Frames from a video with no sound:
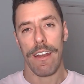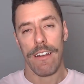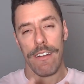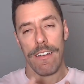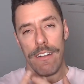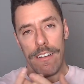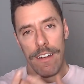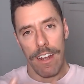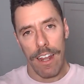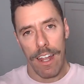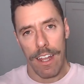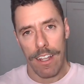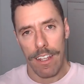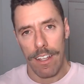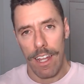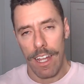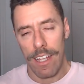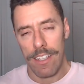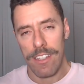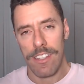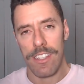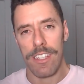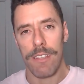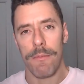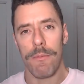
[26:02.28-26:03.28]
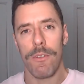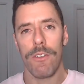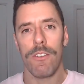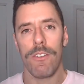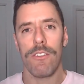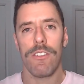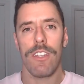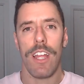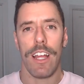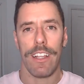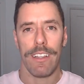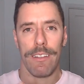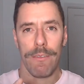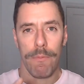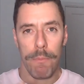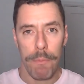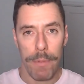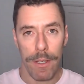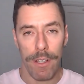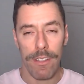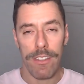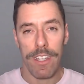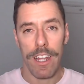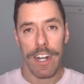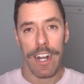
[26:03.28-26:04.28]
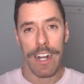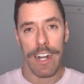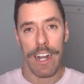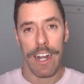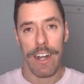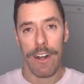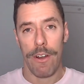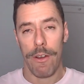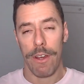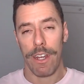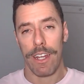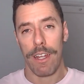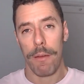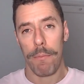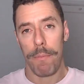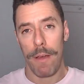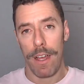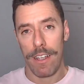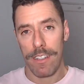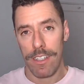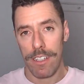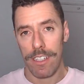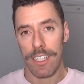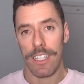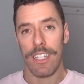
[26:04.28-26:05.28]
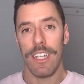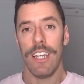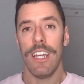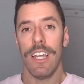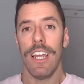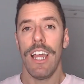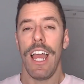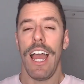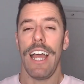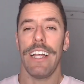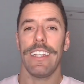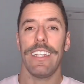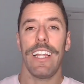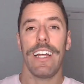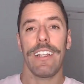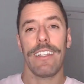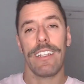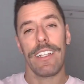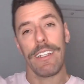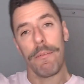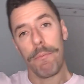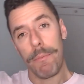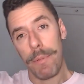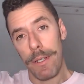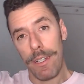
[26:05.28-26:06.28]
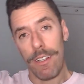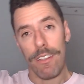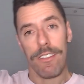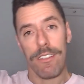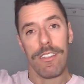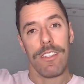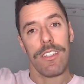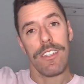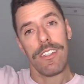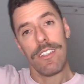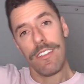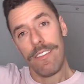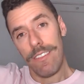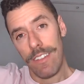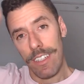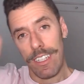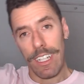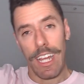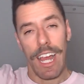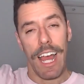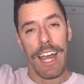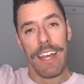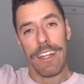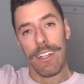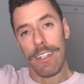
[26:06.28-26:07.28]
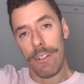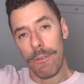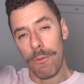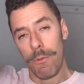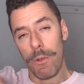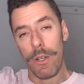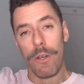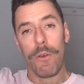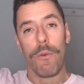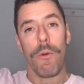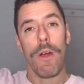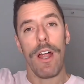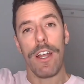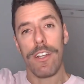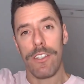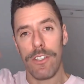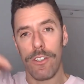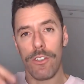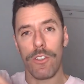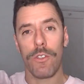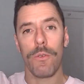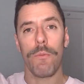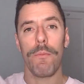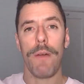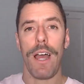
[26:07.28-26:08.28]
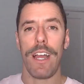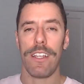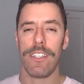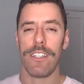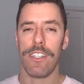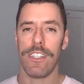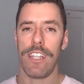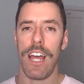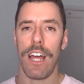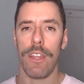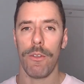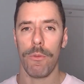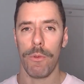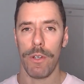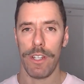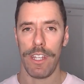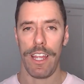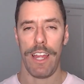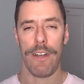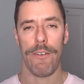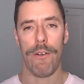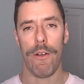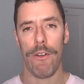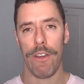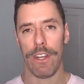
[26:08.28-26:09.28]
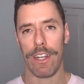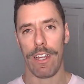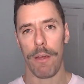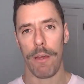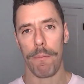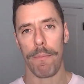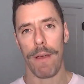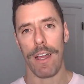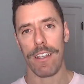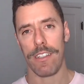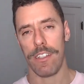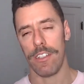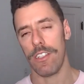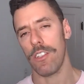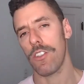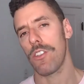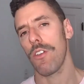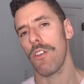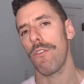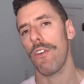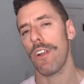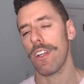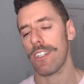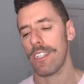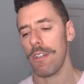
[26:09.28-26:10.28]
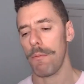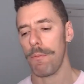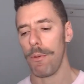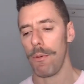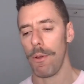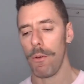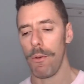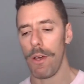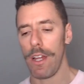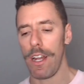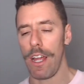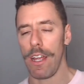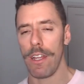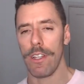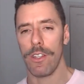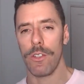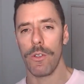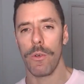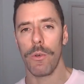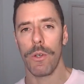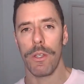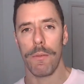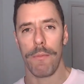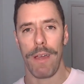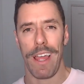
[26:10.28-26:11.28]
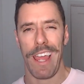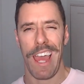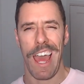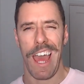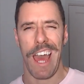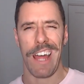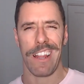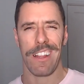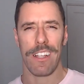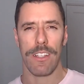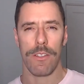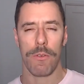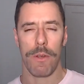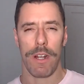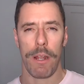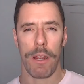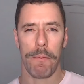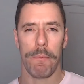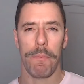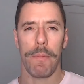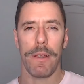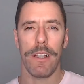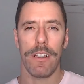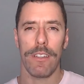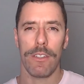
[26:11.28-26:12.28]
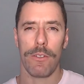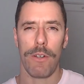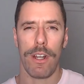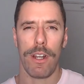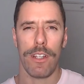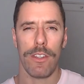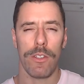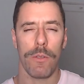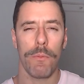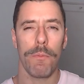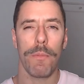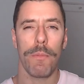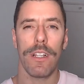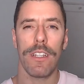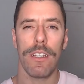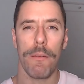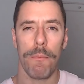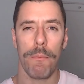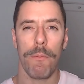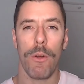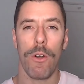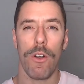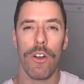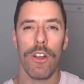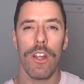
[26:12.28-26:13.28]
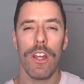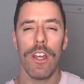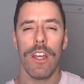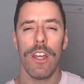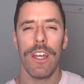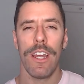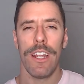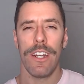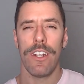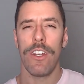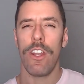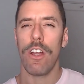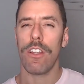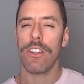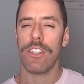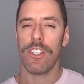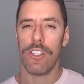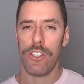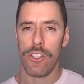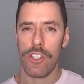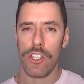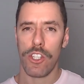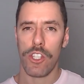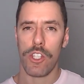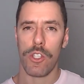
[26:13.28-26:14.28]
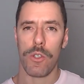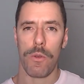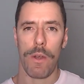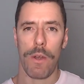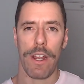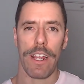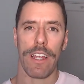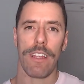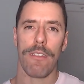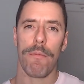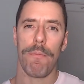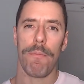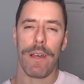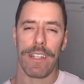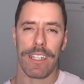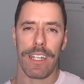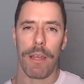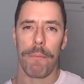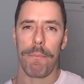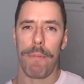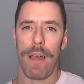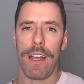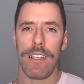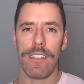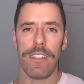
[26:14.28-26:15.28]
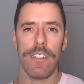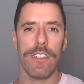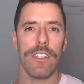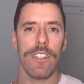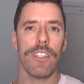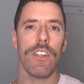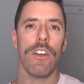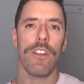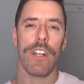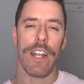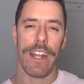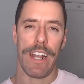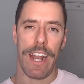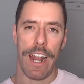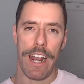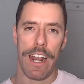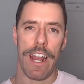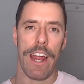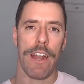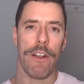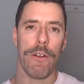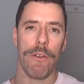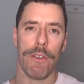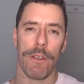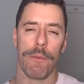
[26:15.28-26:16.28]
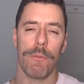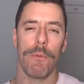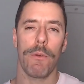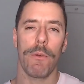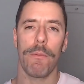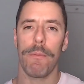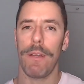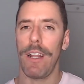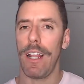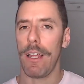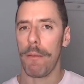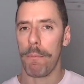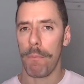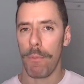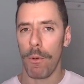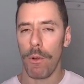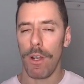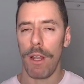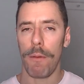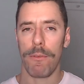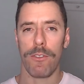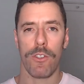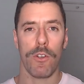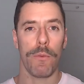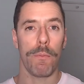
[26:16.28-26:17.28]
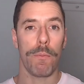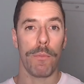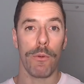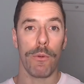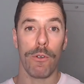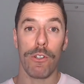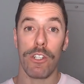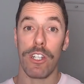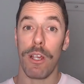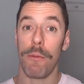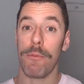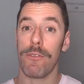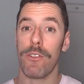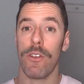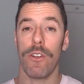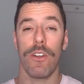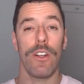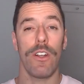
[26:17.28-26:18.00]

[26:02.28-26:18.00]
a stimulus that builds that anaerobic capacity and that requires you to match that with aerobic capacity. So for example, what I do with my athletes when I'm trying to build them more, not strength but capacity on an anaerobic movement like pull-ups or push-ups or